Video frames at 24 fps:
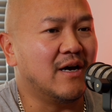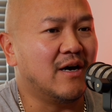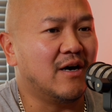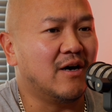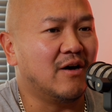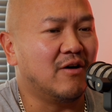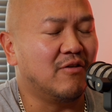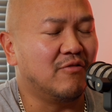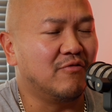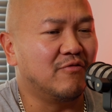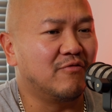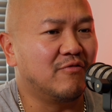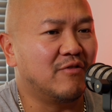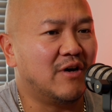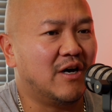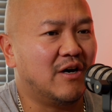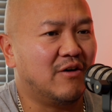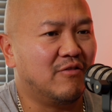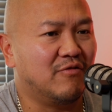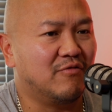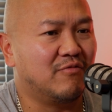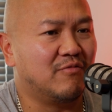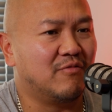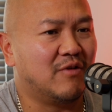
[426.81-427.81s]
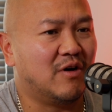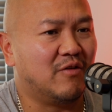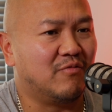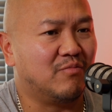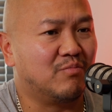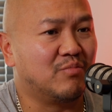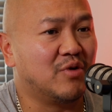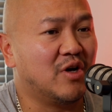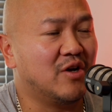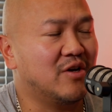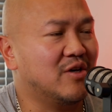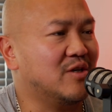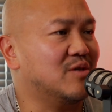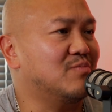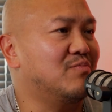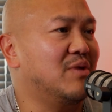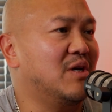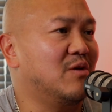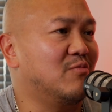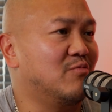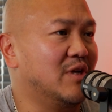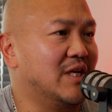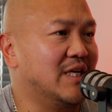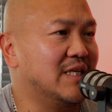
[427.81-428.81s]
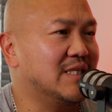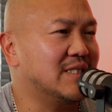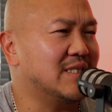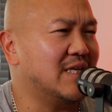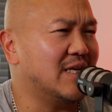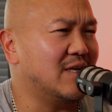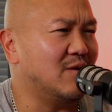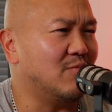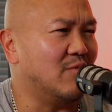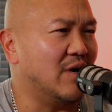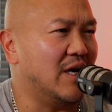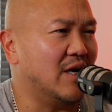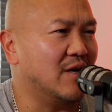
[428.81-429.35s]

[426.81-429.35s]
of products being released anyway.